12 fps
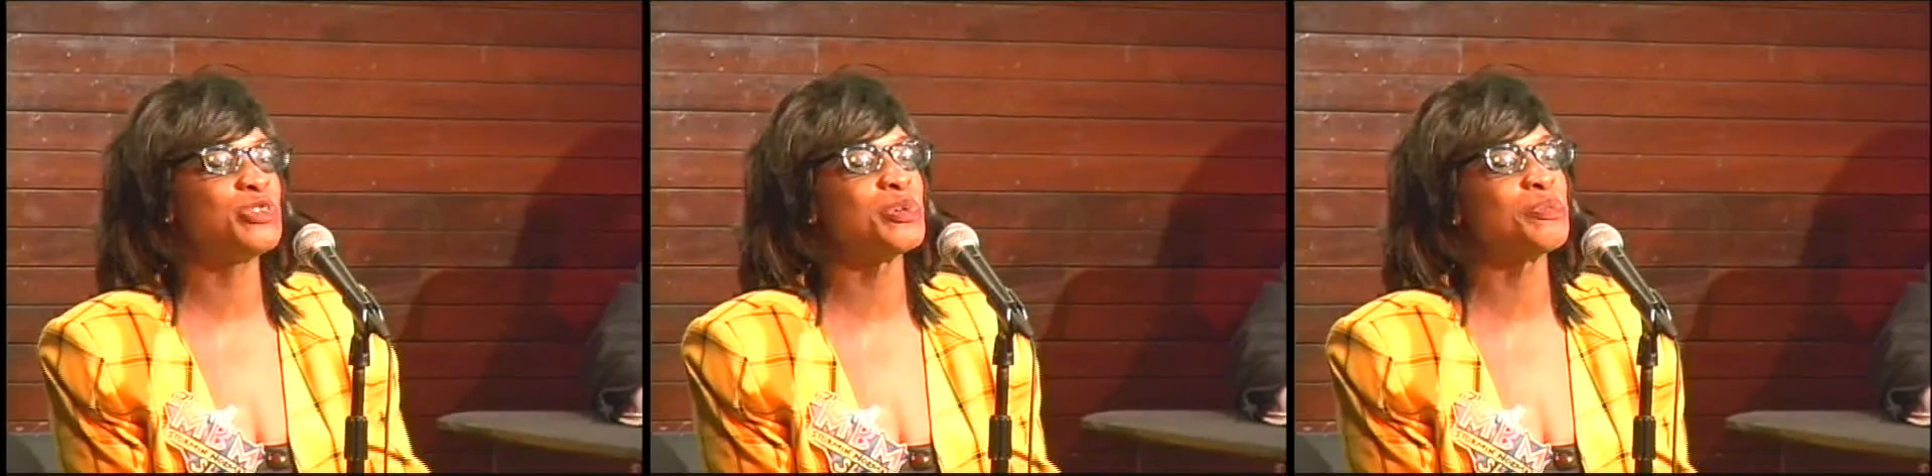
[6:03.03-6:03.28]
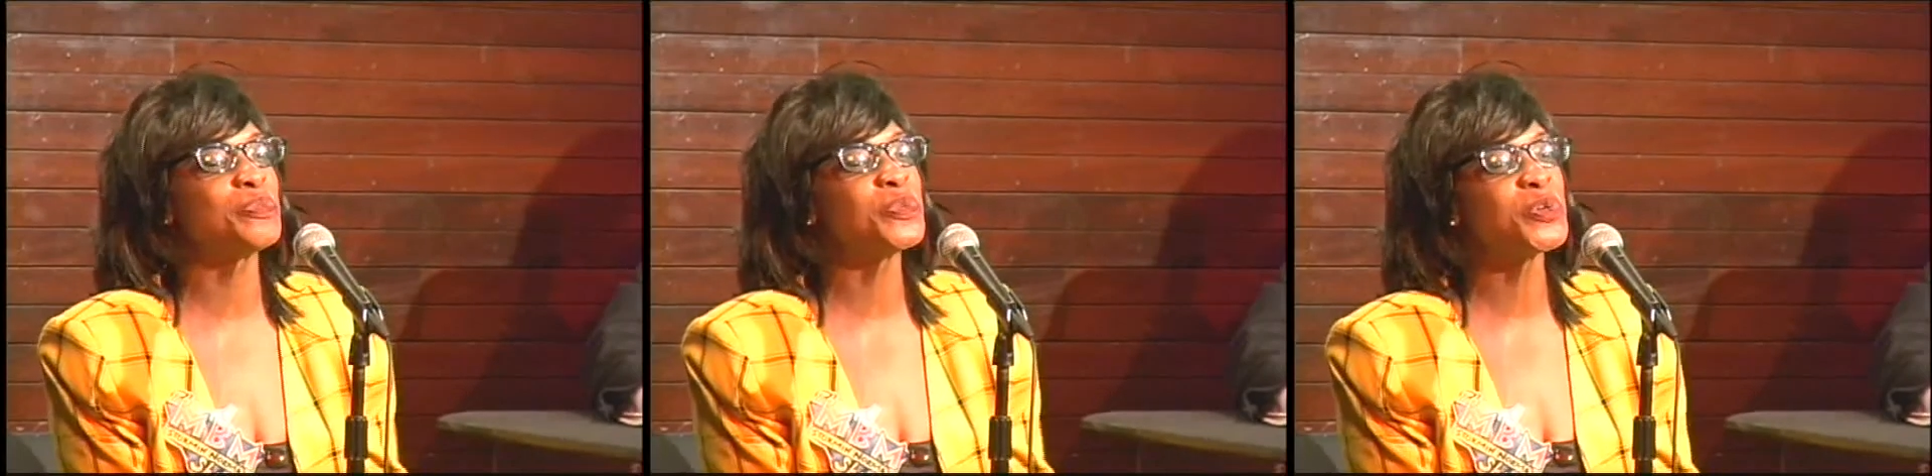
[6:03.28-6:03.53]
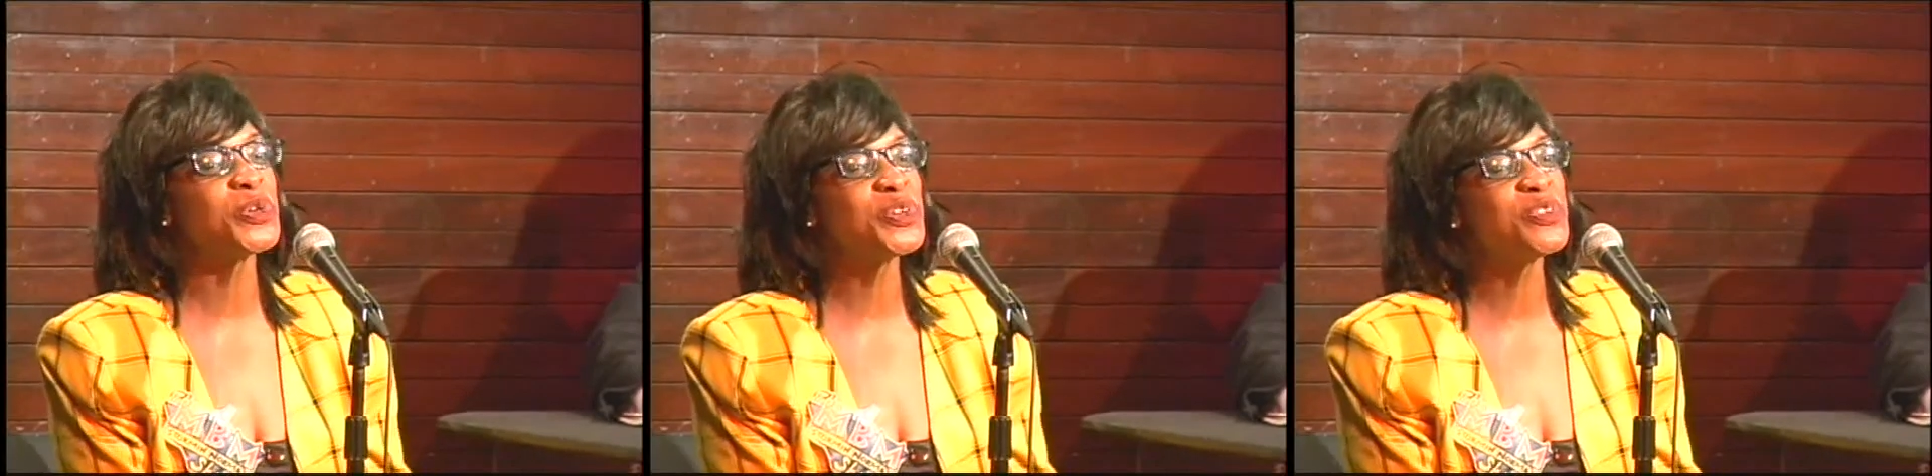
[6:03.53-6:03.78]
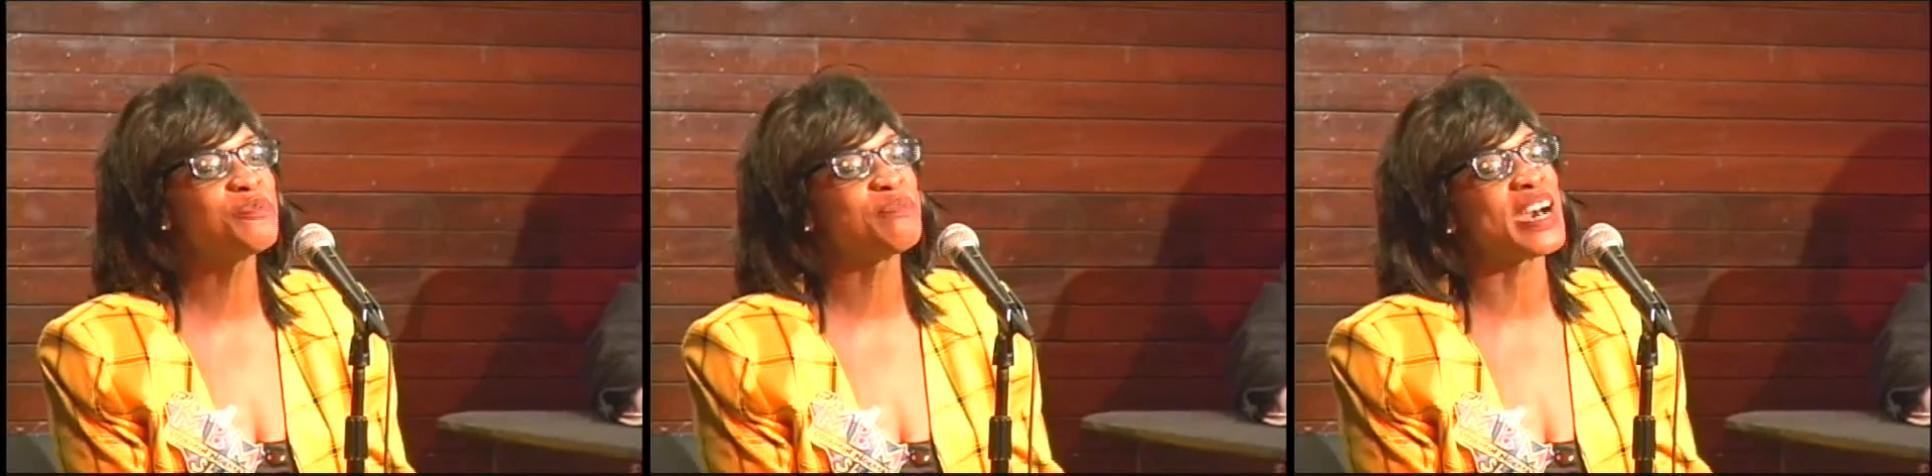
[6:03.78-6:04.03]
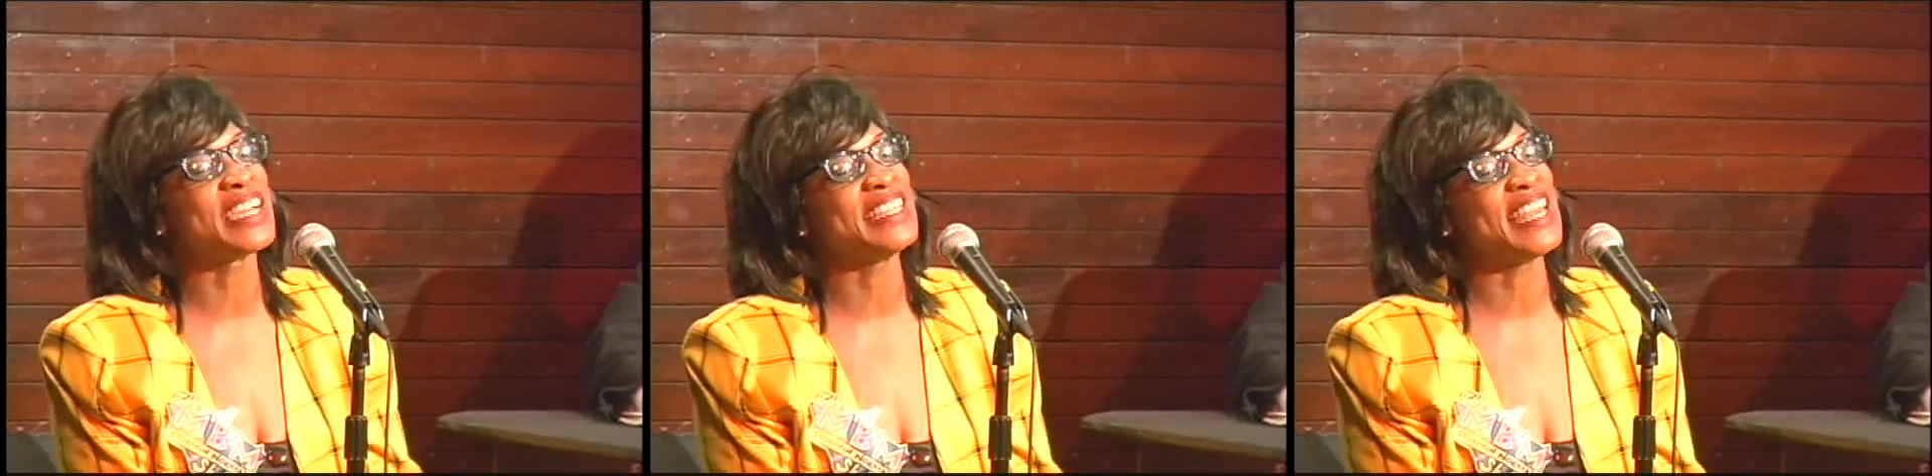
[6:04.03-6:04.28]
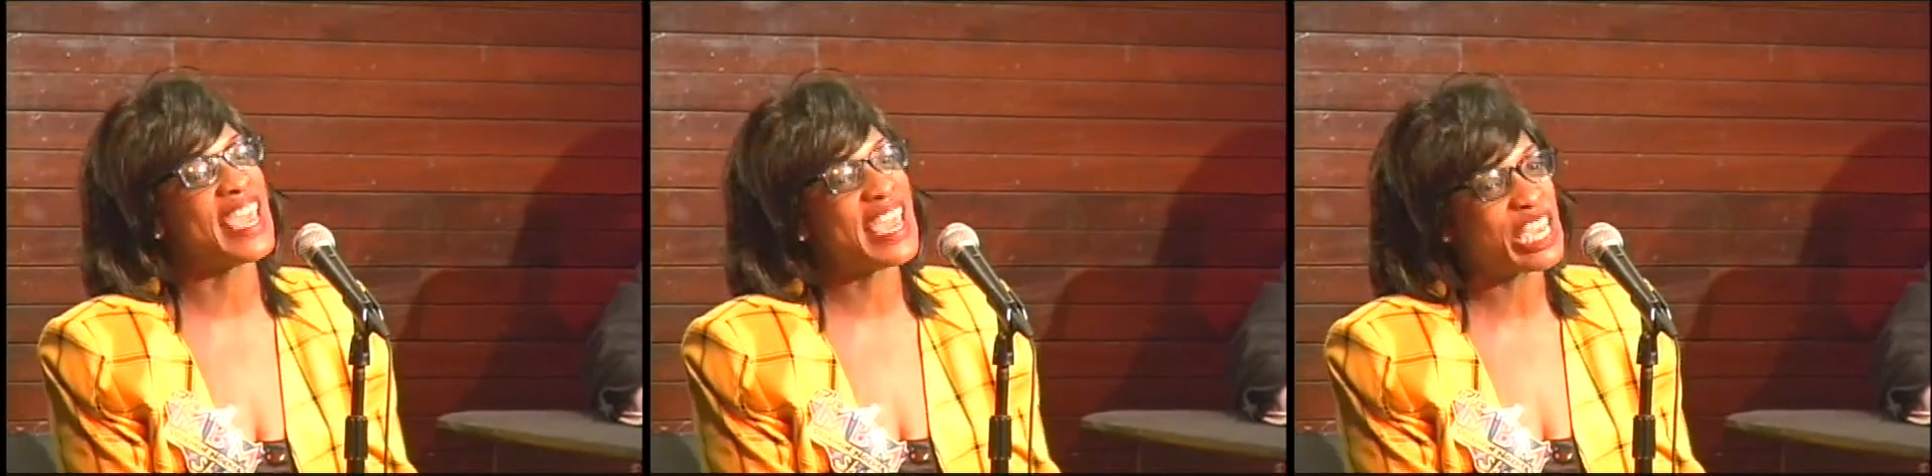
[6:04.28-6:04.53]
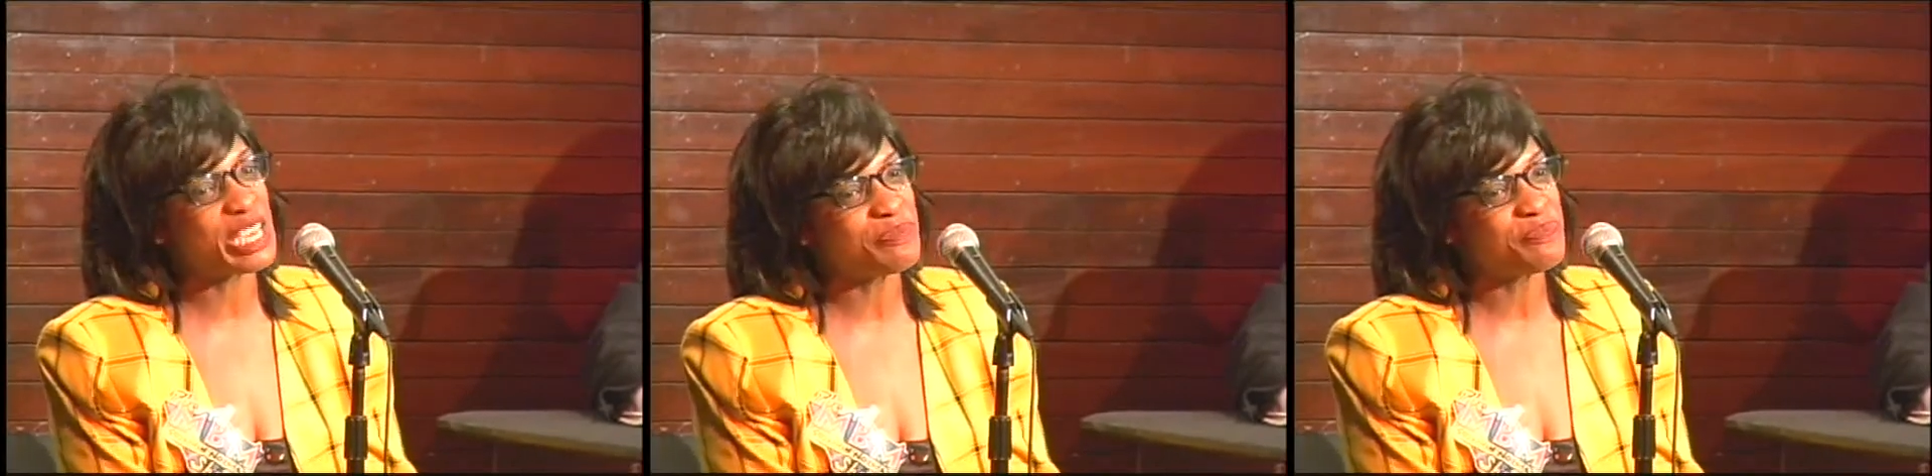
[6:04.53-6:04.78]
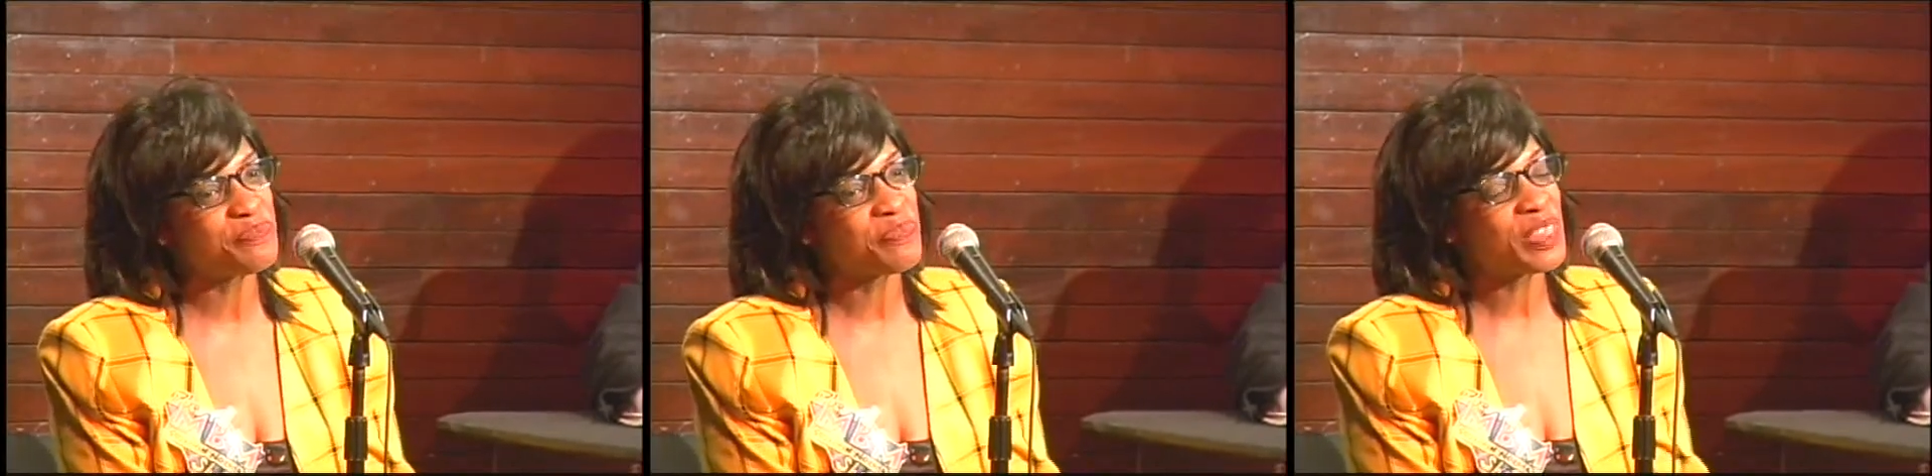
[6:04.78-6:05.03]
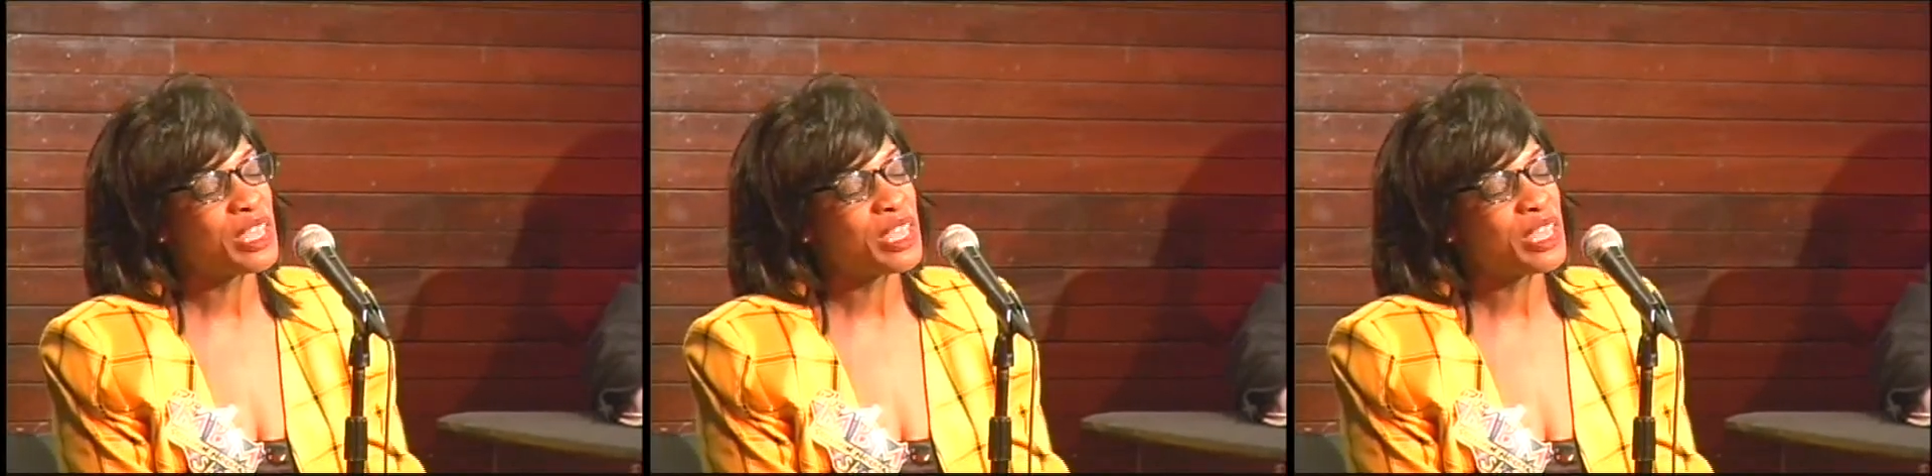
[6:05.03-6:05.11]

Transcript: to approve my name